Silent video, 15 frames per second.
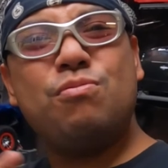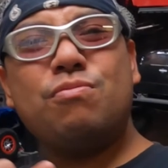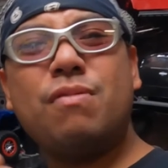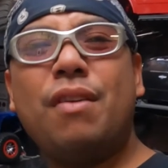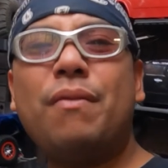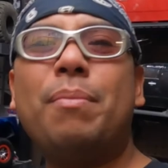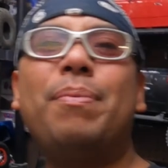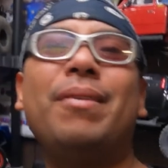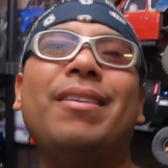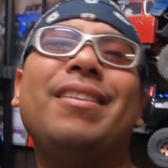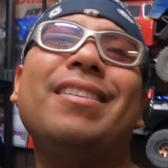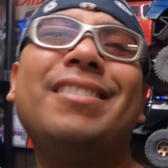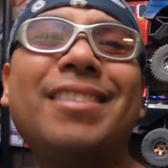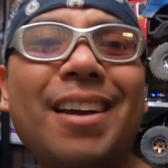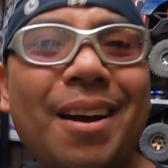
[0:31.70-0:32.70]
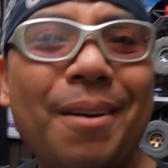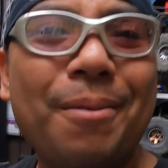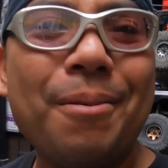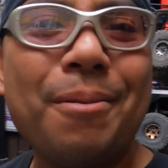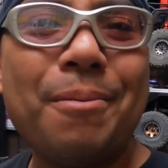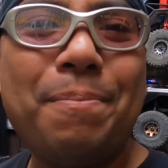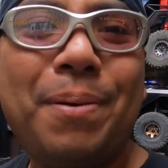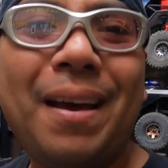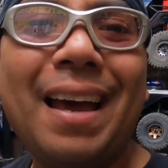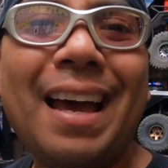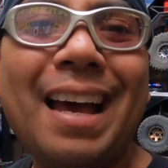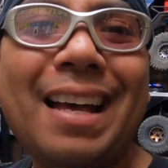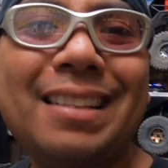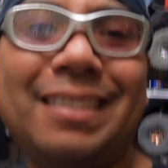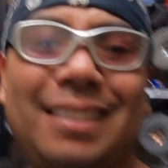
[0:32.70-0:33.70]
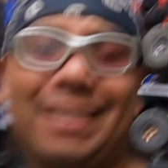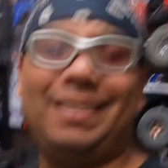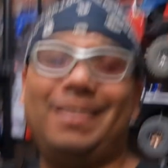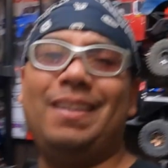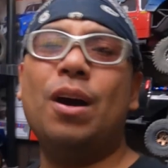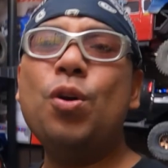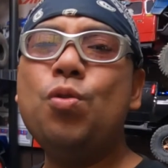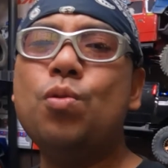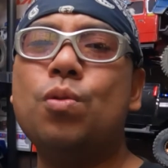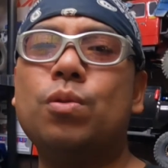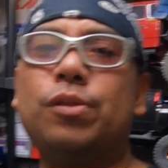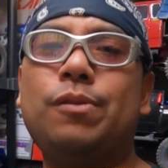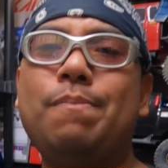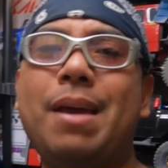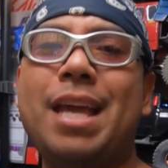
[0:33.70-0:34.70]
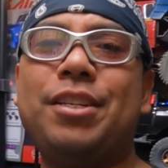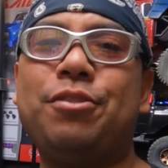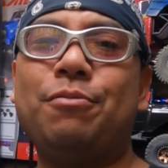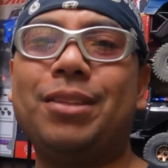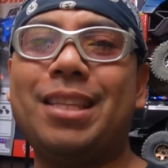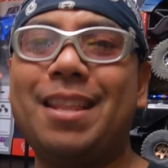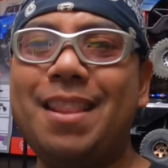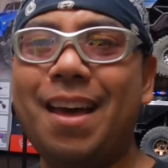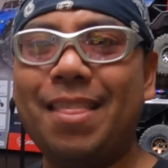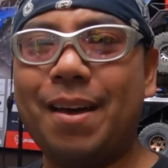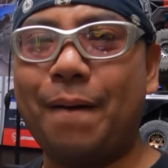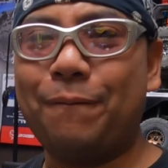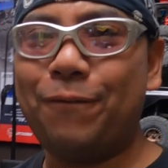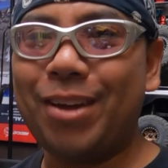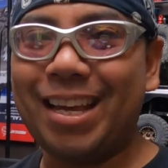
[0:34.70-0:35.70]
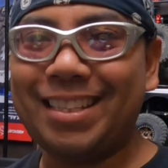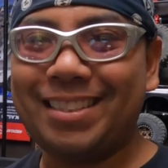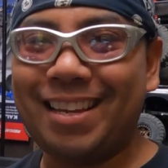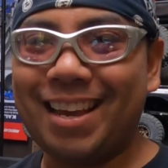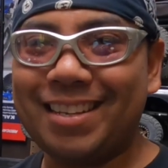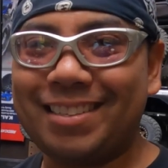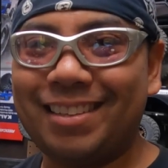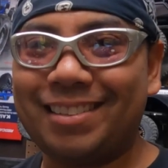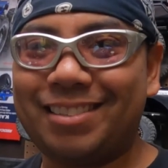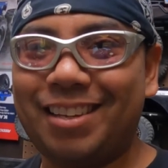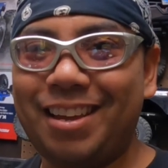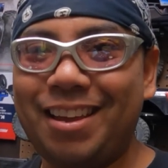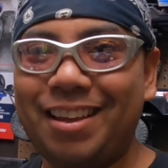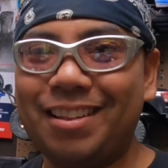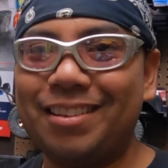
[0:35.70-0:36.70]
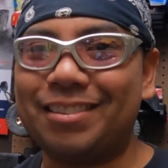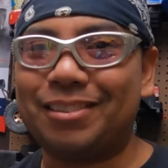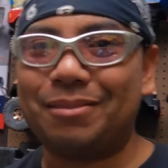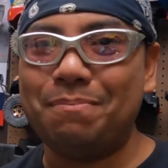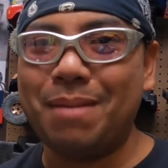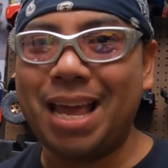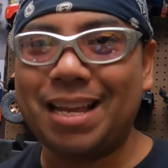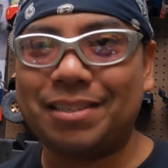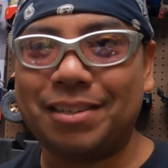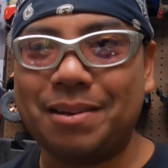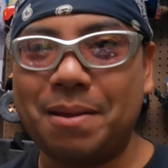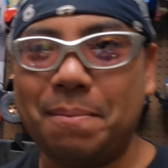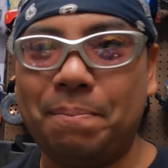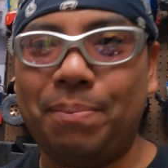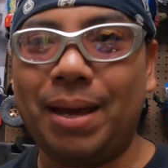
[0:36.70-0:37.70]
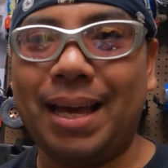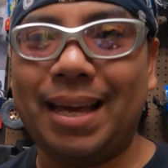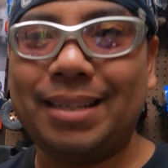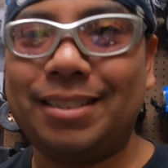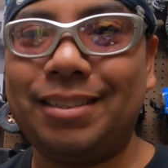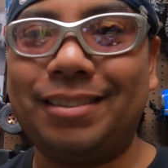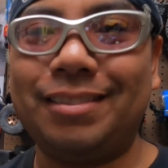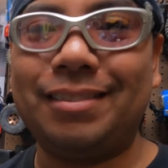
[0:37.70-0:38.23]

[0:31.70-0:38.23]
everybody, it's your old past SLOSMASHN with another fantastic tale of smashing and bashing